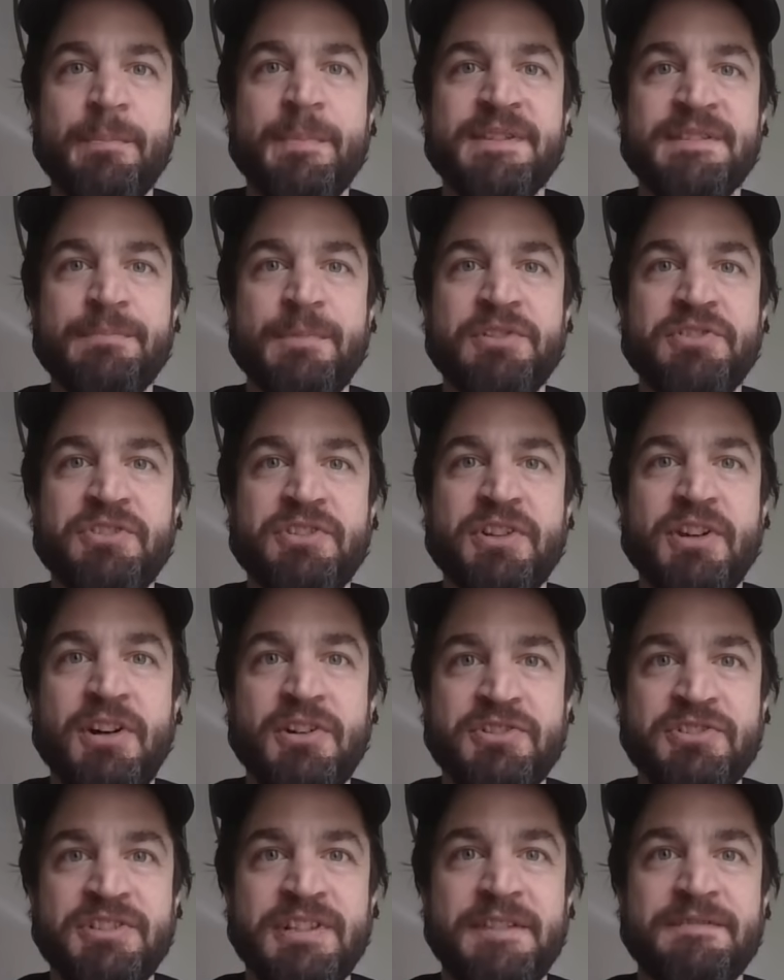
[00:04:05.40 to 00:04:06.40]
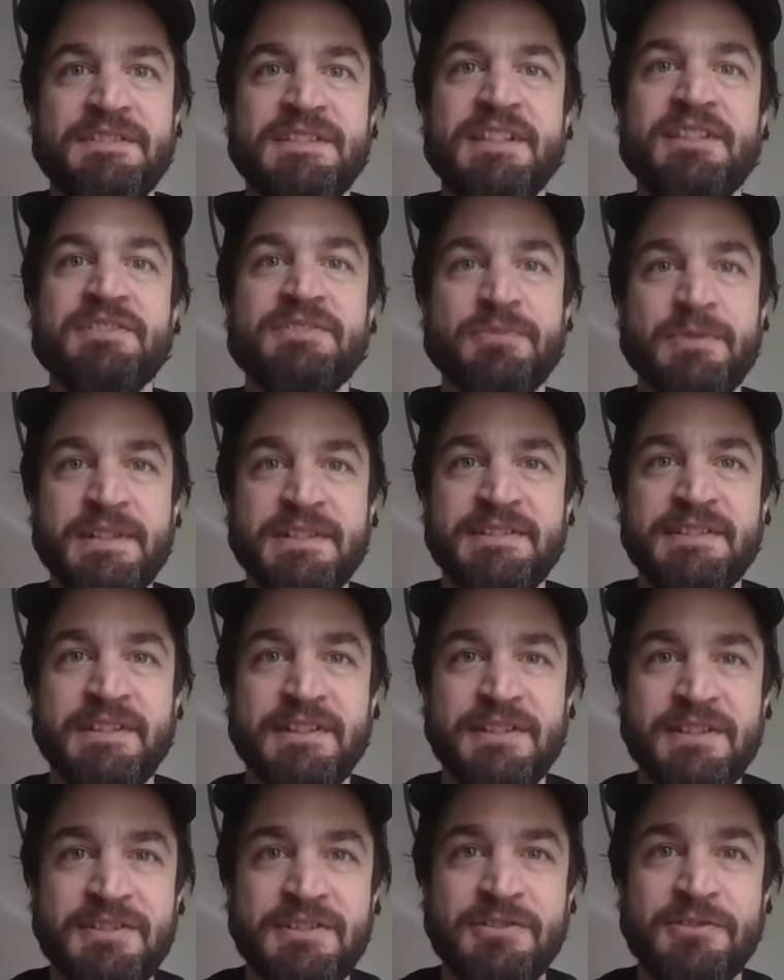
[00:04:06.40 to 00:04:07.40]
from his Montreal shifts, here's what he's
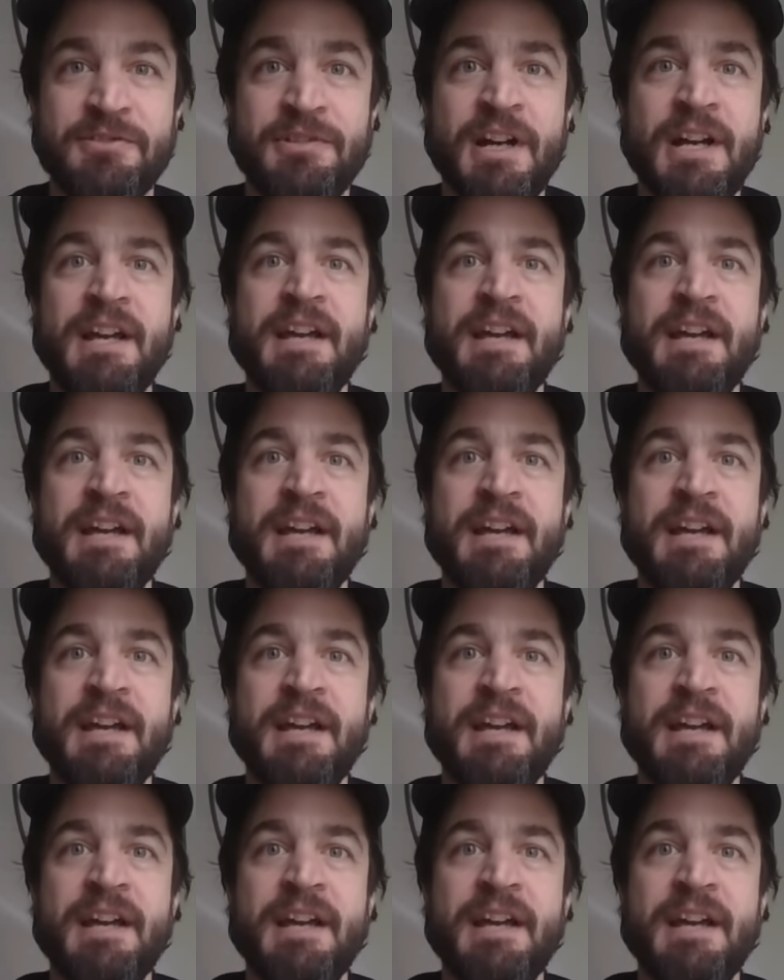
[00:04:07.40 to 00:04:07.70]
going to do.